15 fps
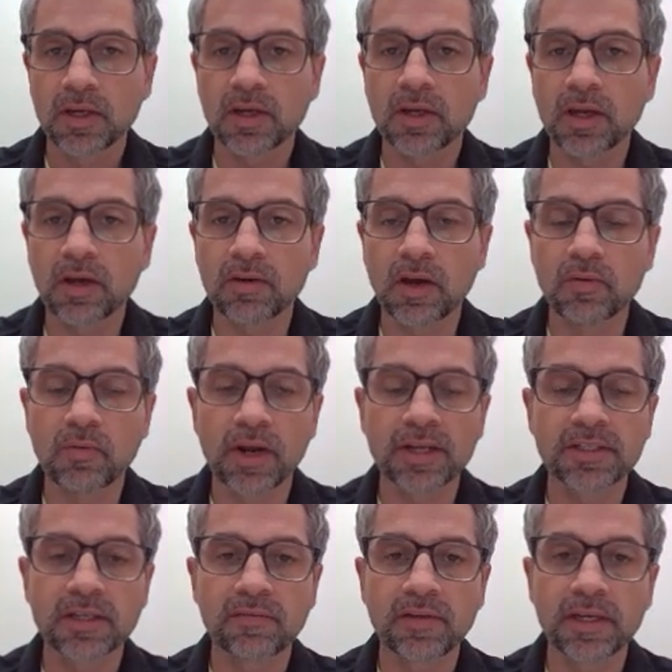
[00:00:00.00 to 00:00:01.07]
a
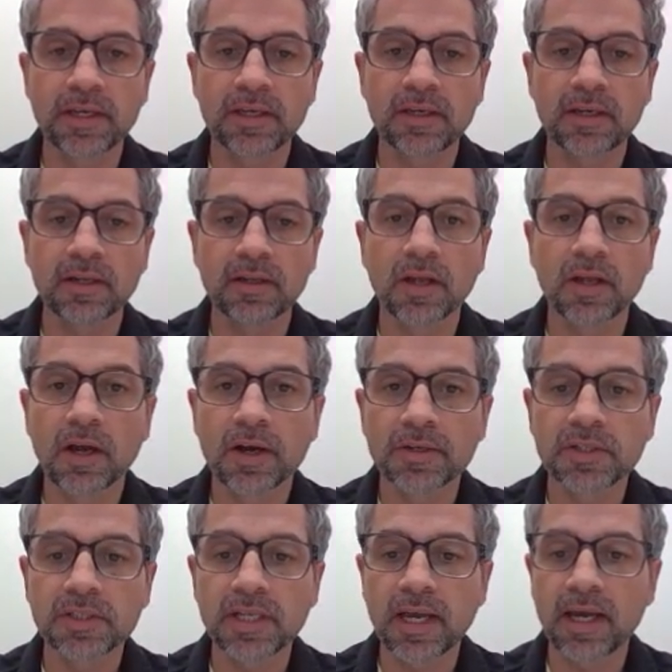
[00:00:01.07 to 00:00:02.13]
relatively large
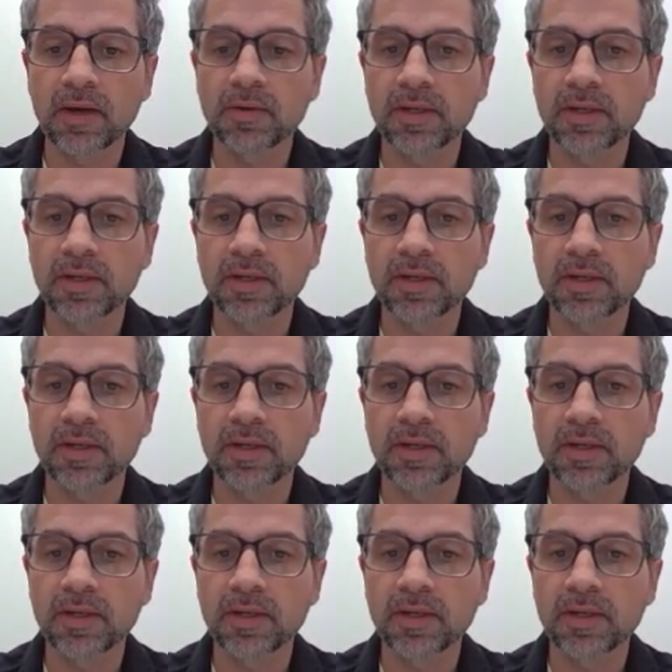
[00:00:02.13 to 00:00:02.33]
town,